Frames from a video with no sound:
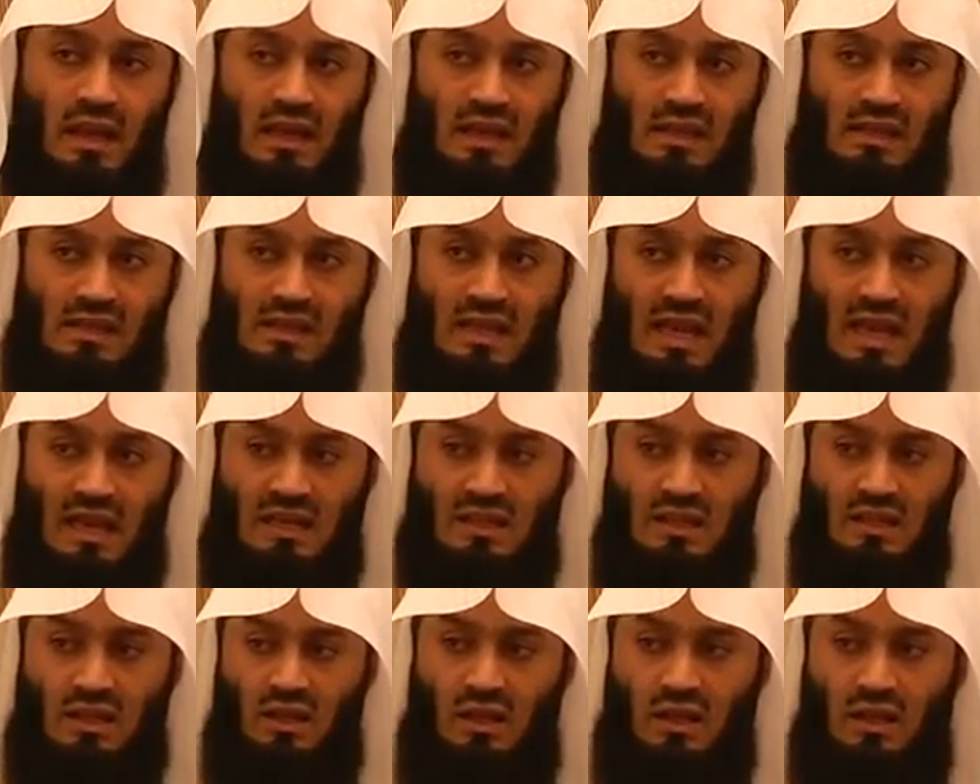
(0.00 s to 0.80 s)
is
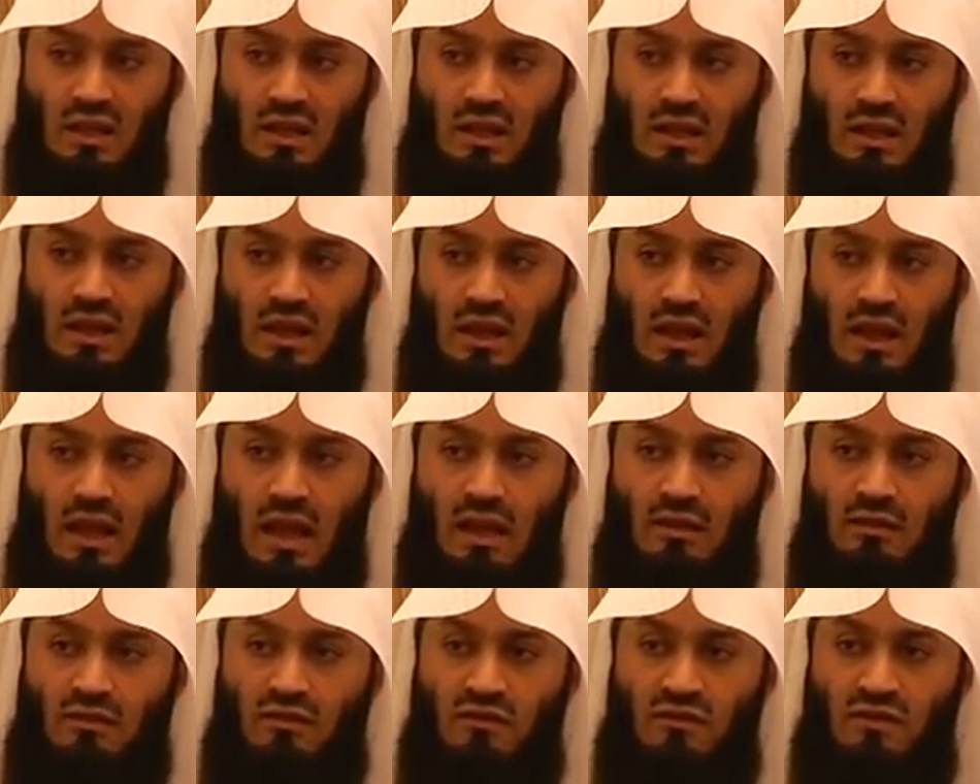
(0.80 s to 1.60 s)
that
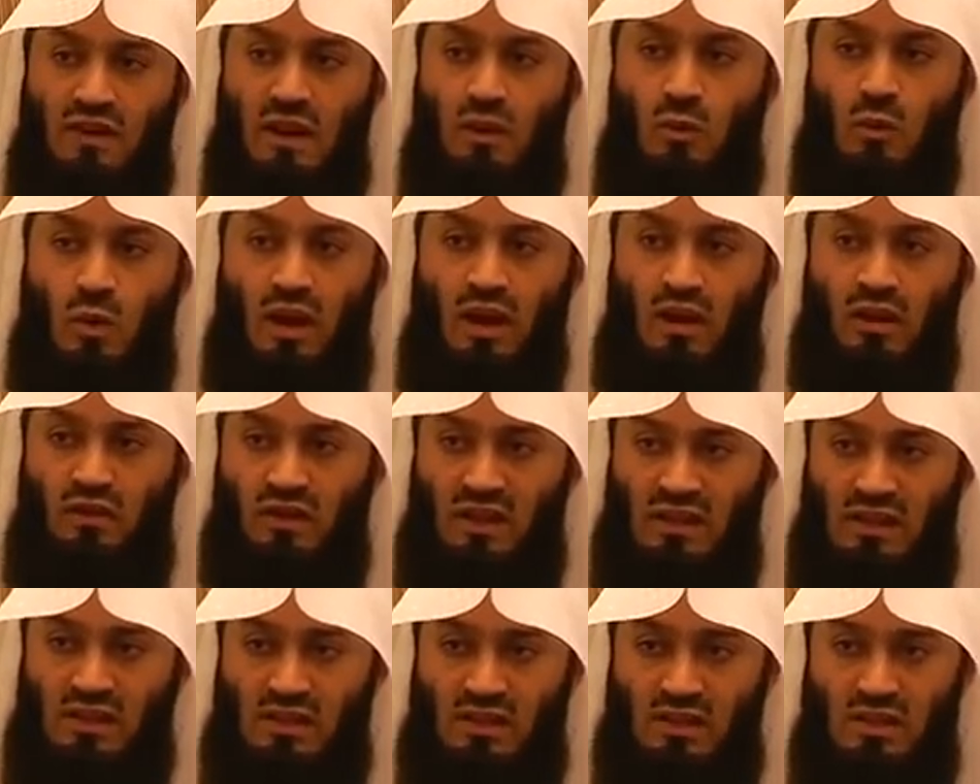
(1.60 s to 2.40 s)
every one
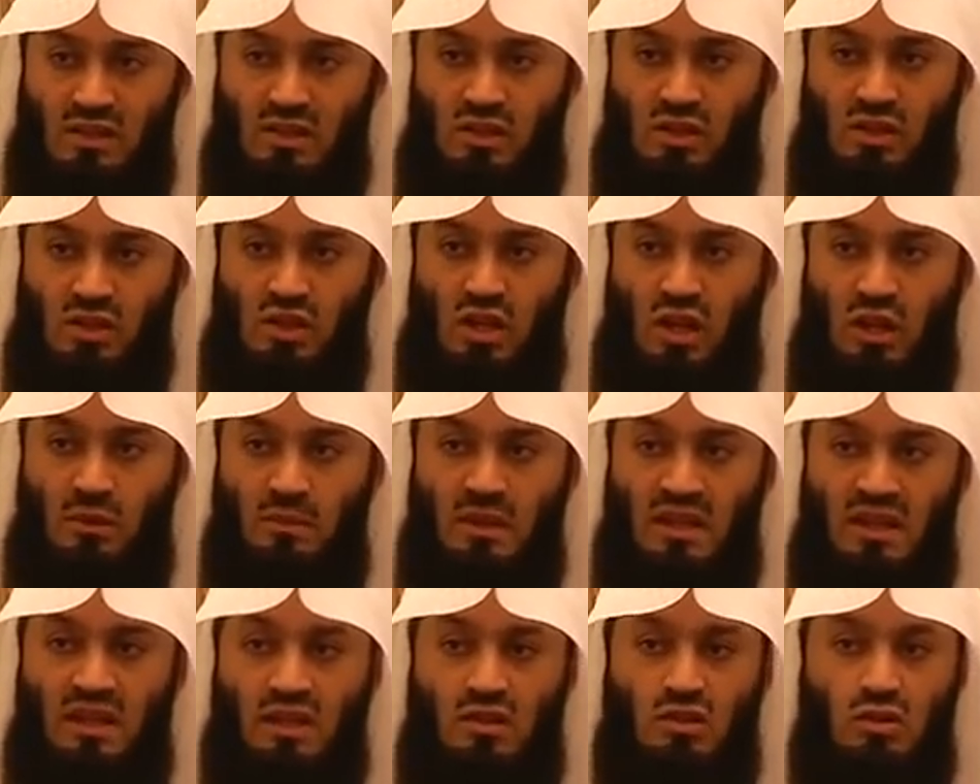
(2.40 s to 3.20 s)
of us shall
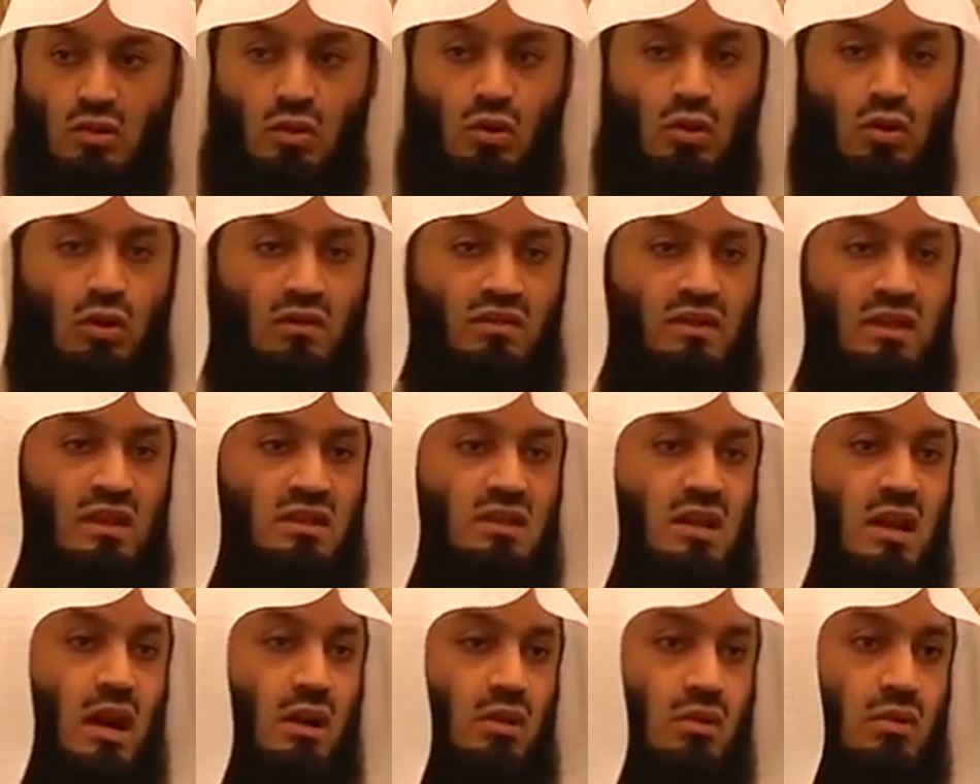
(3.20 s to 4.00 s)
be the talk of the
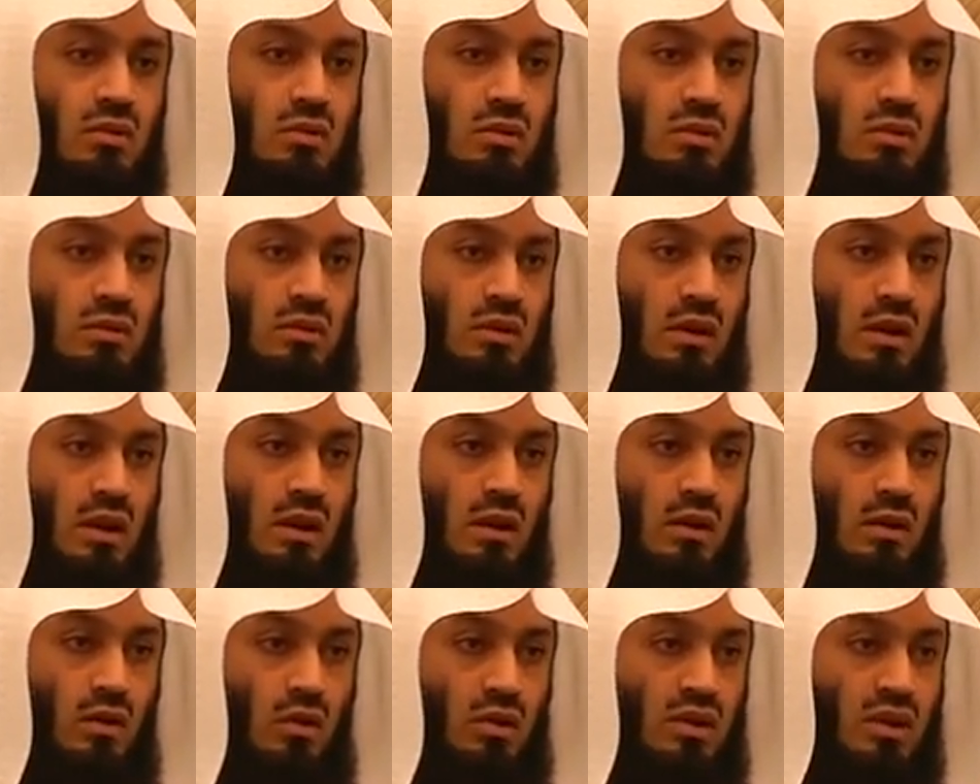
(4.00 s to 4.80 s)
town
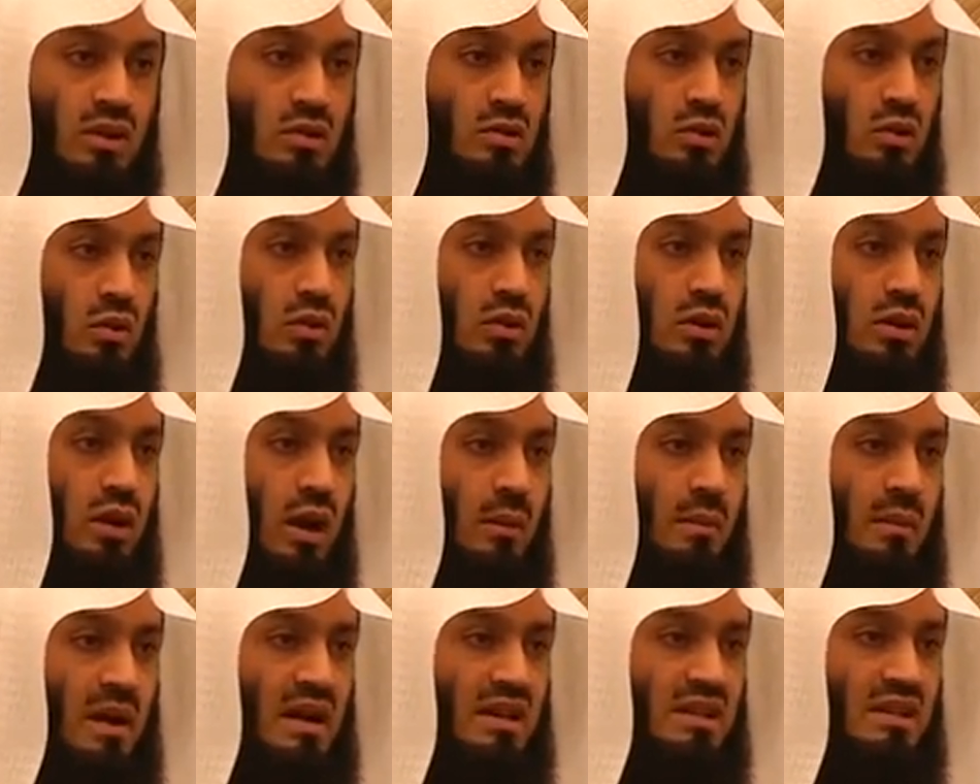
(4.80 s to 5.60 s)
or the talk
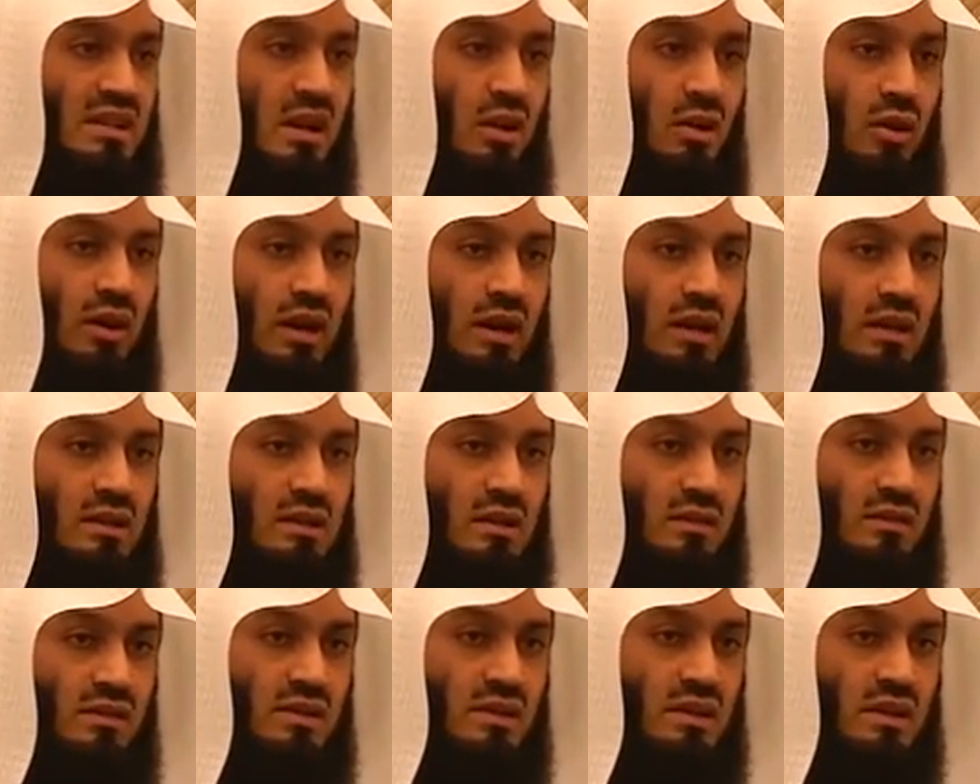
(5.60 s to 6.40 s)
amongst our
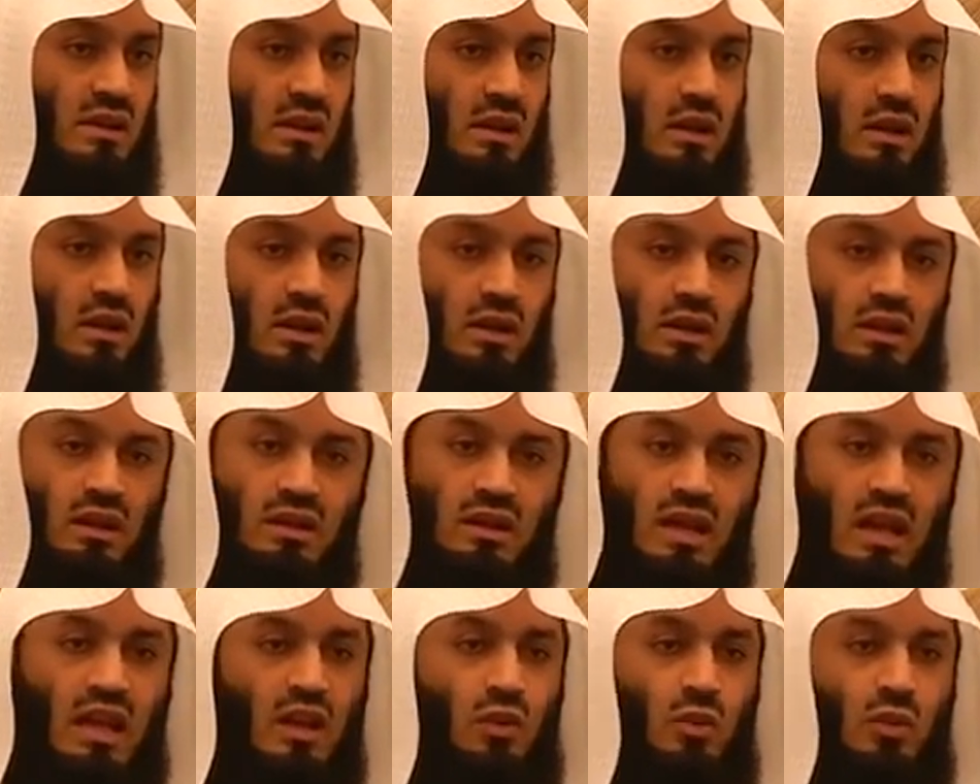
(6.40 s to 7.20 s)
relatives the
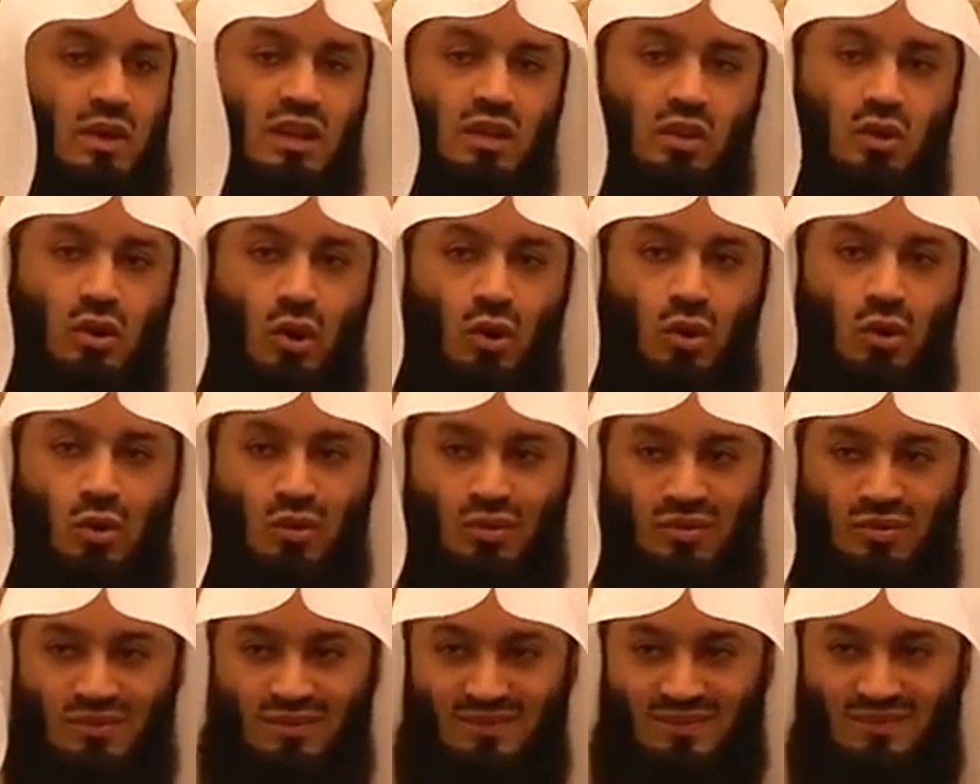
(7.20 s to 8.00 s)
day we
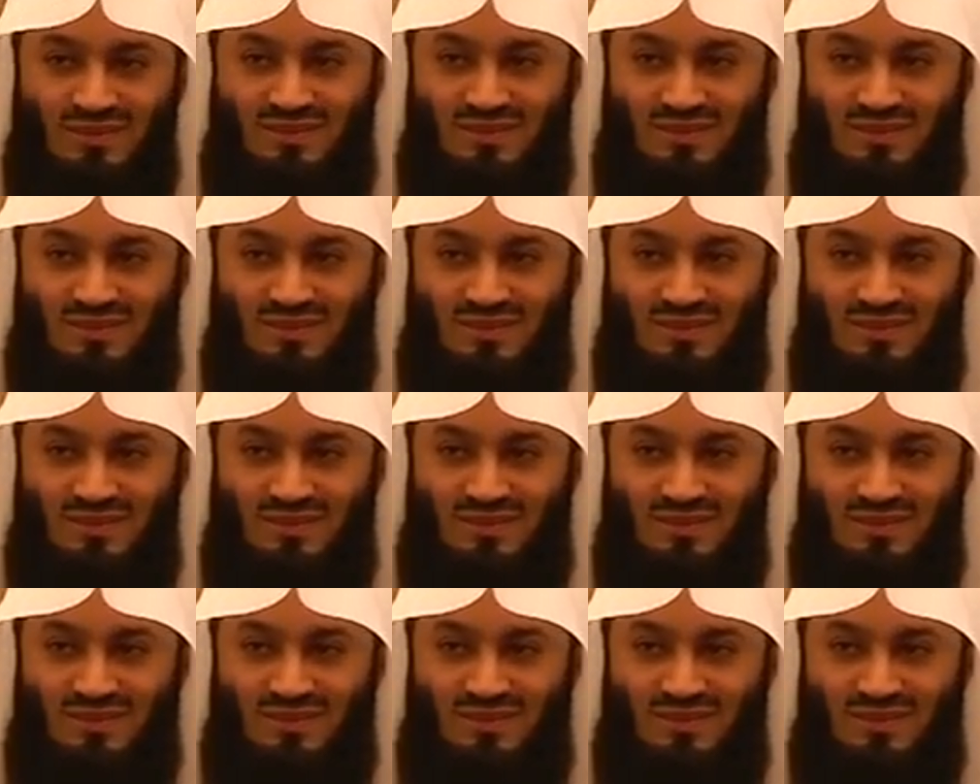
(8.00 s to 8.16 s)
go.